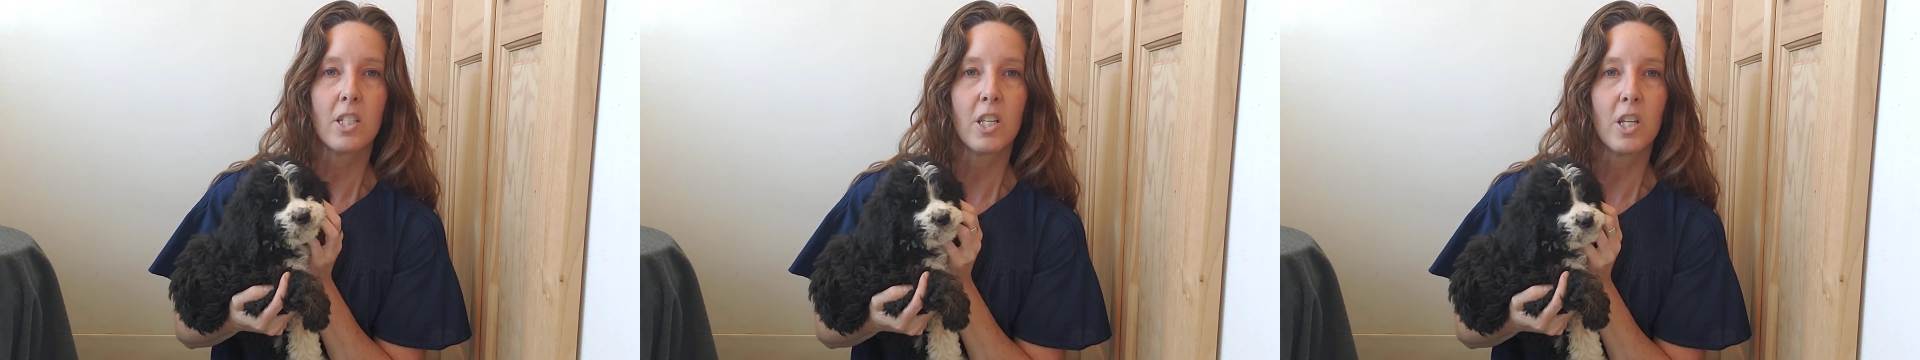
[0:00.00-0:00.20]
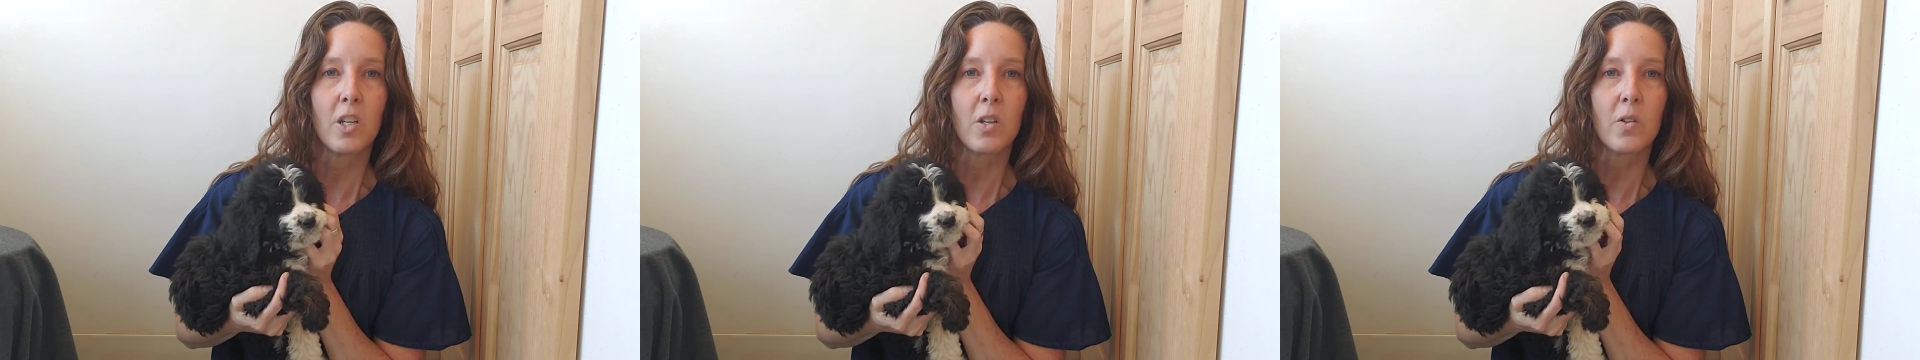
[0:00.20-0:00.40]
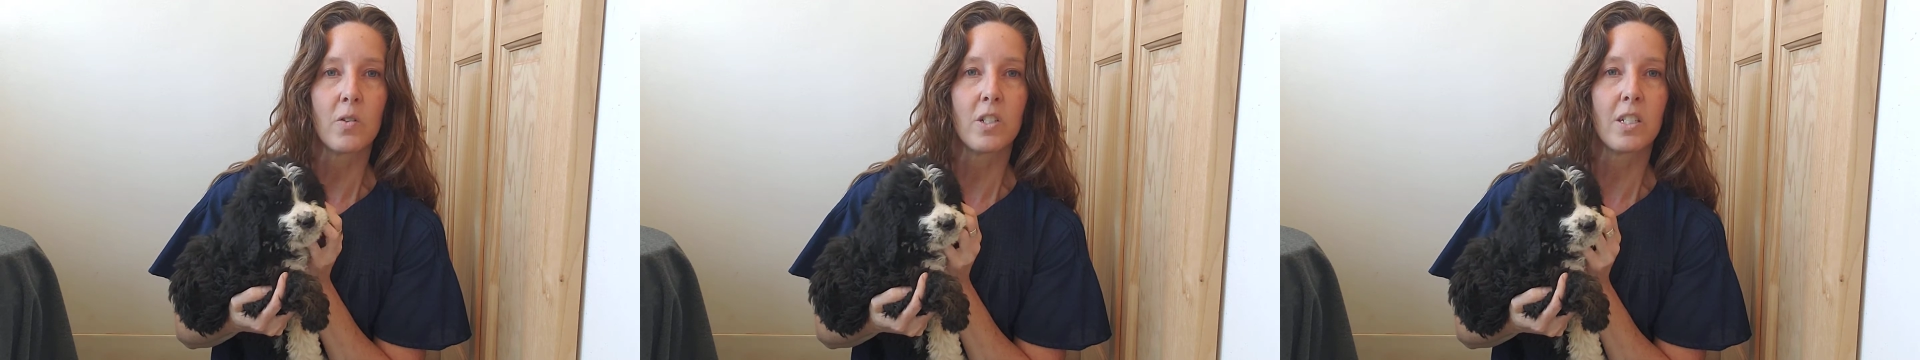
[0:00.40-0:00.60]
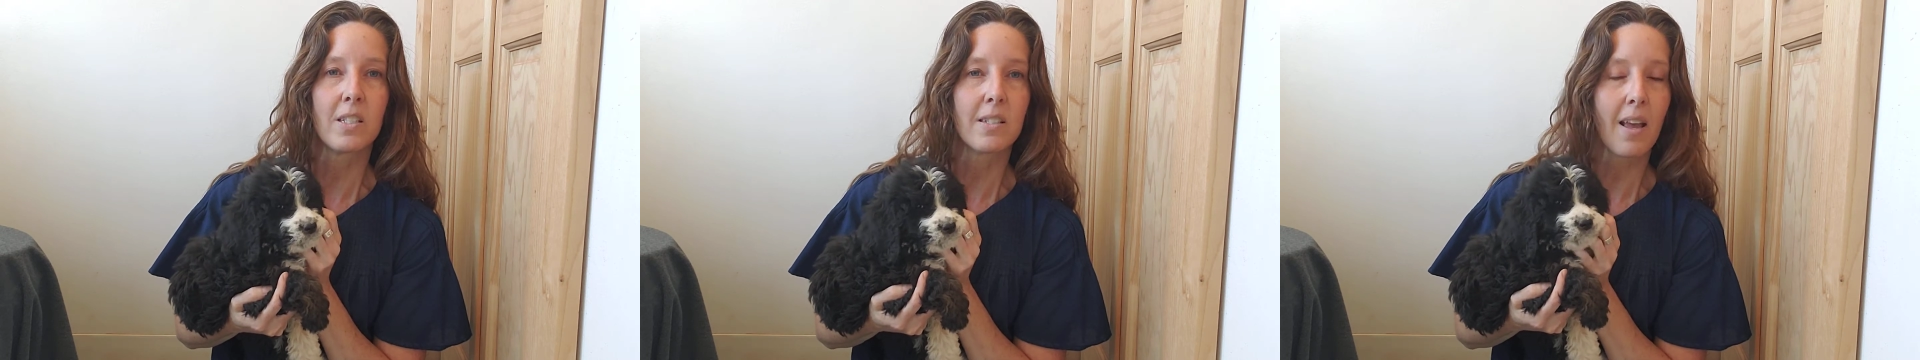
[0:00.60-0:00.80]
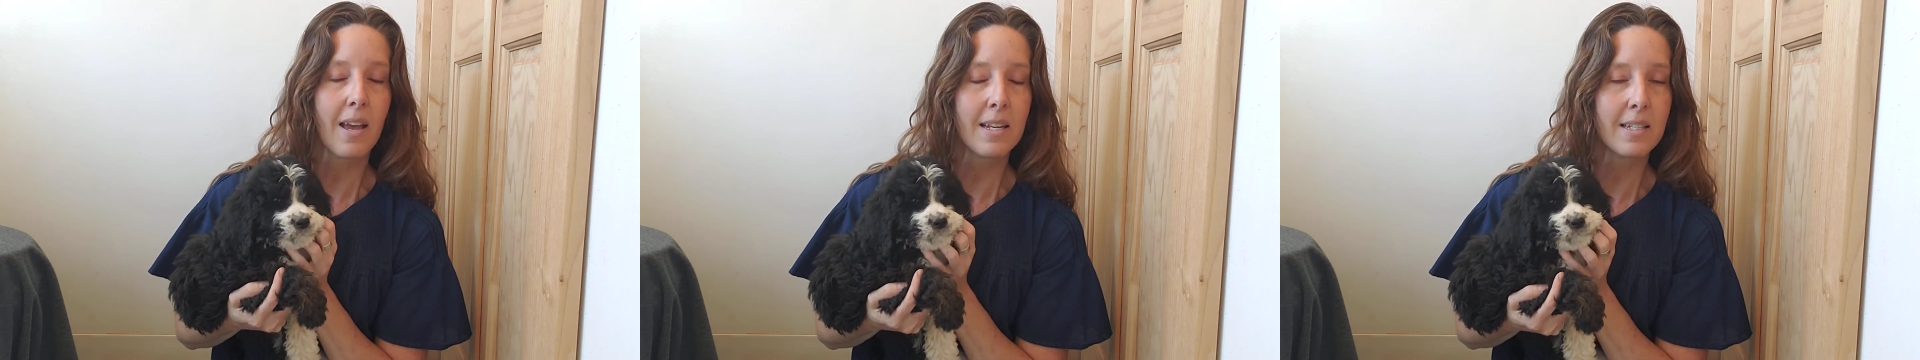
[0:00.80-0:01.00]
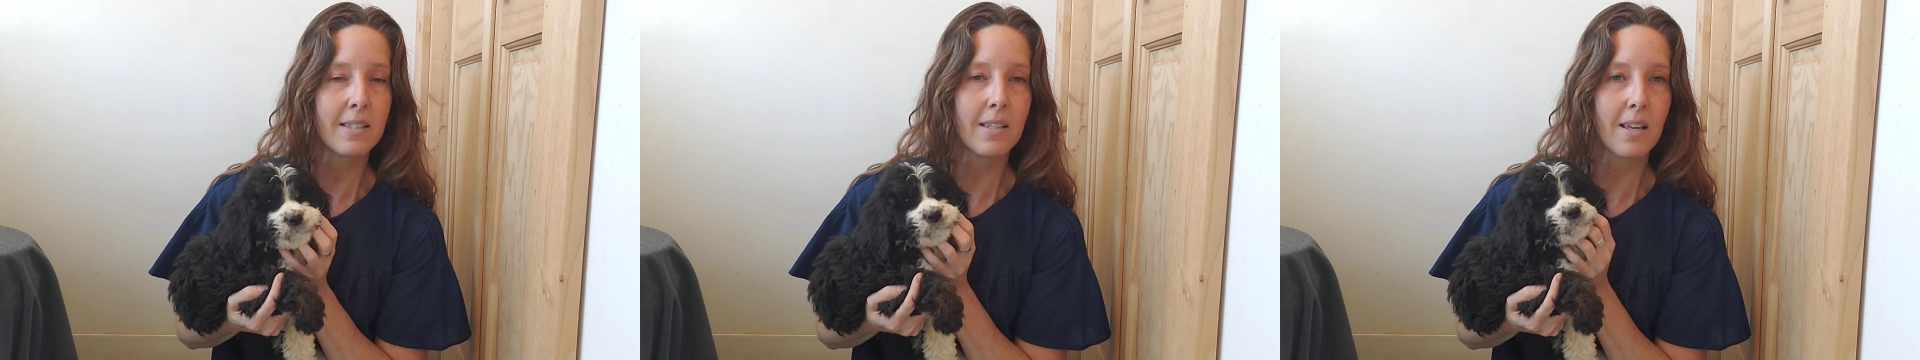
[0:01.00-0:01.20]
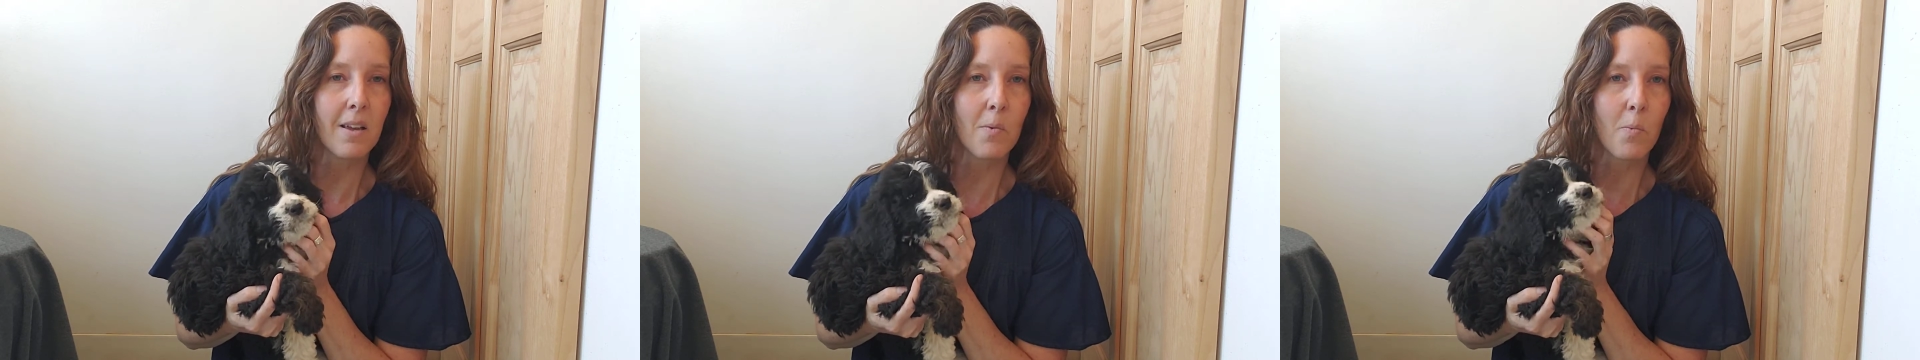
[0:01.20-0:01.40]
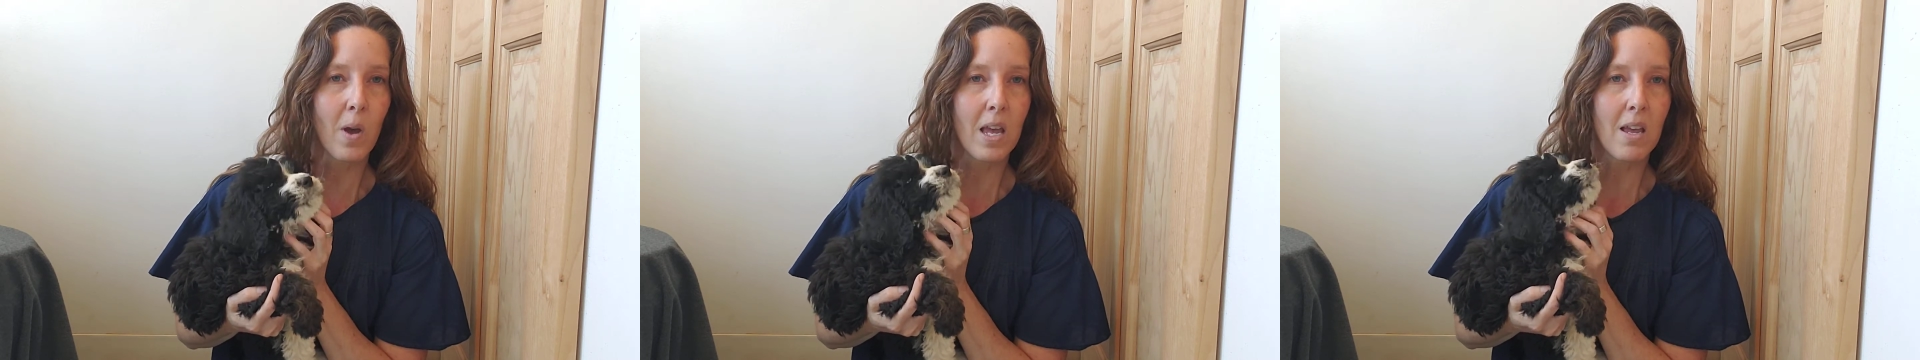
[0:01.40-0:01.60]
to just kind of sit
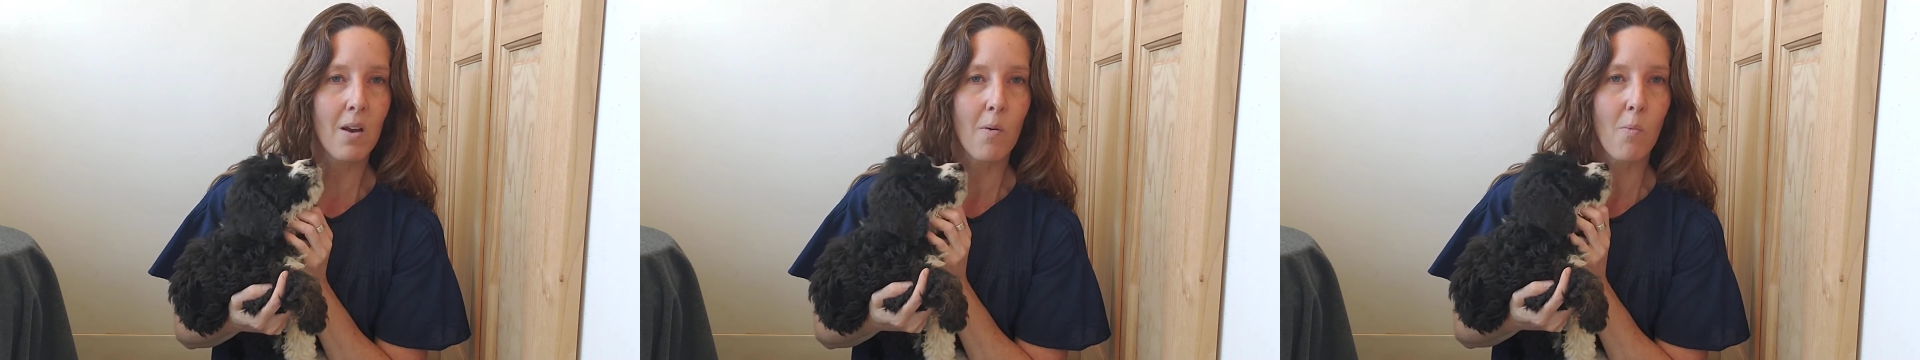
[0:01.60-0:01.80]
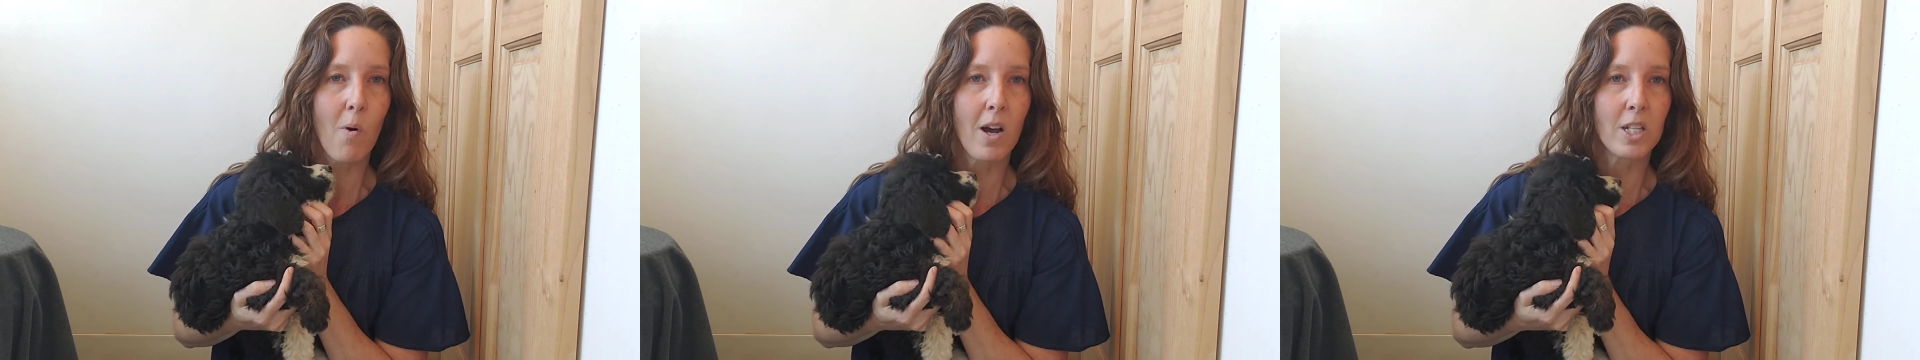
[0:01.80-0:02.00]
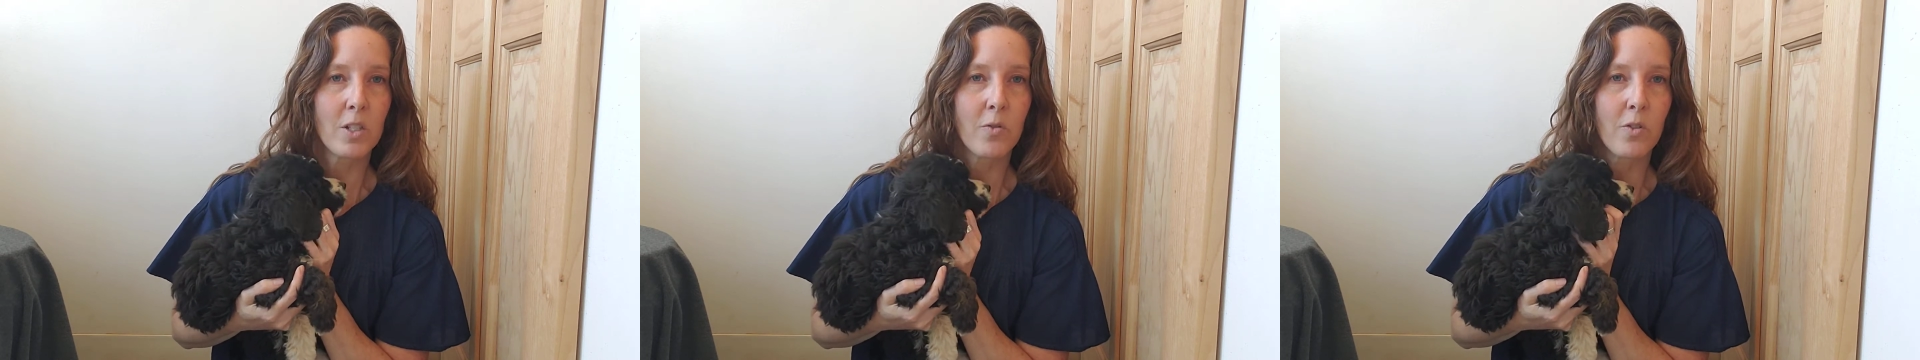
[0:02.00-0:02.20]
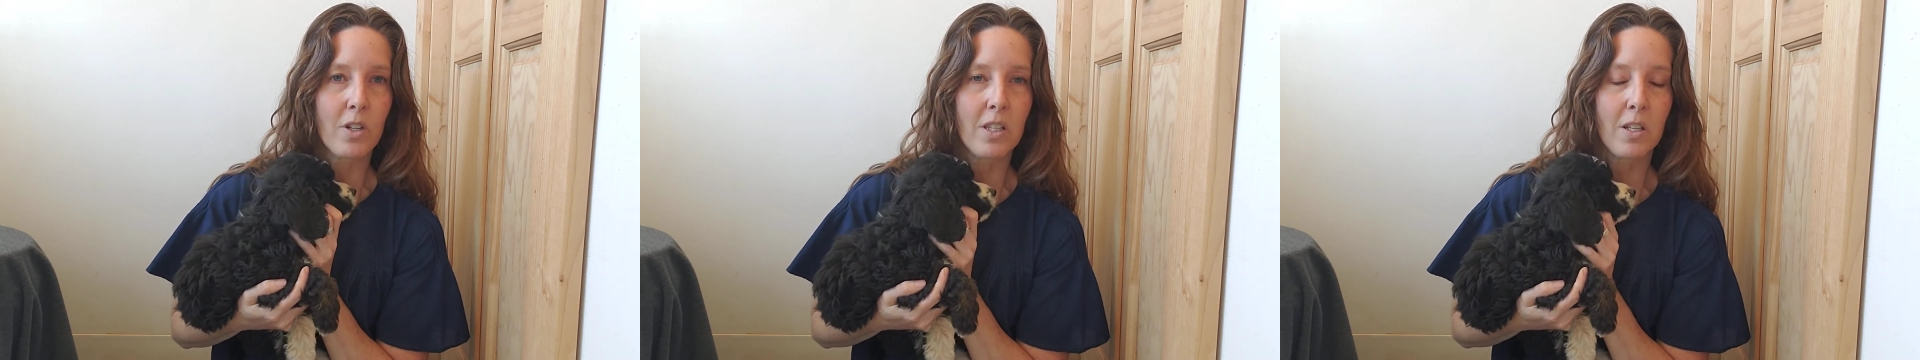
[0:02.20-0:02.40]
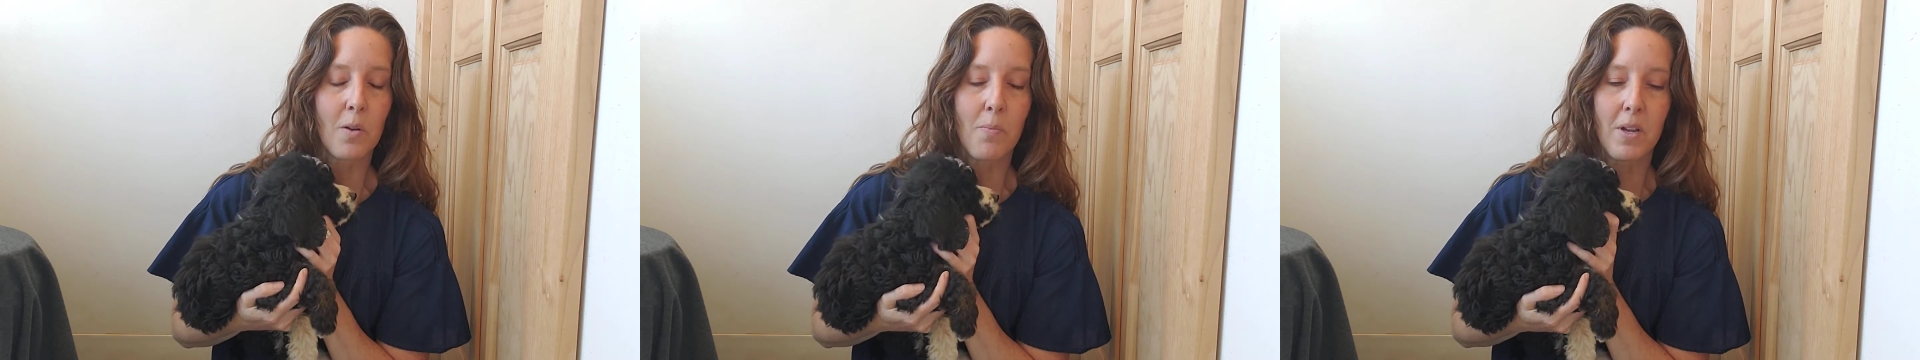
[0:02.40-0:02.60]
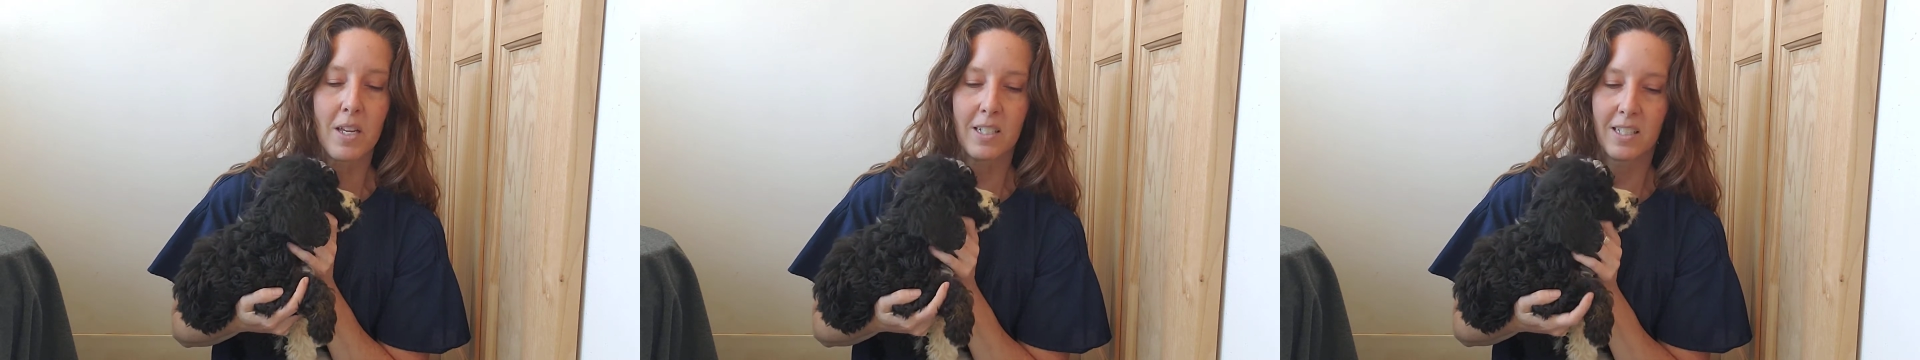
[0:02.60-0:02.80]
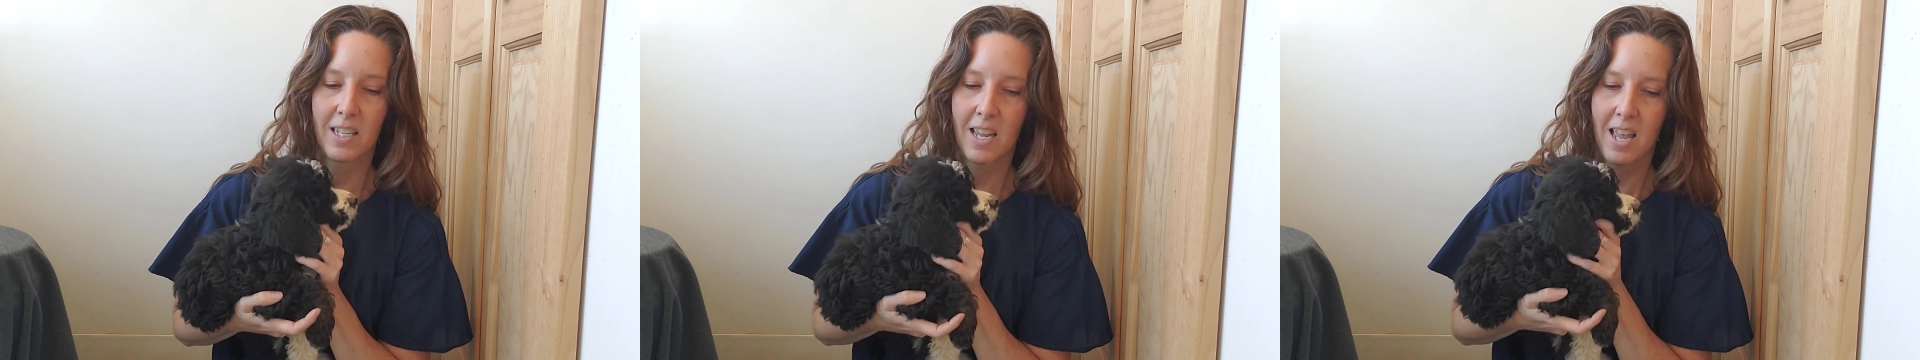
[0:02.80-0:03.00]
and wait and watch for a little bit.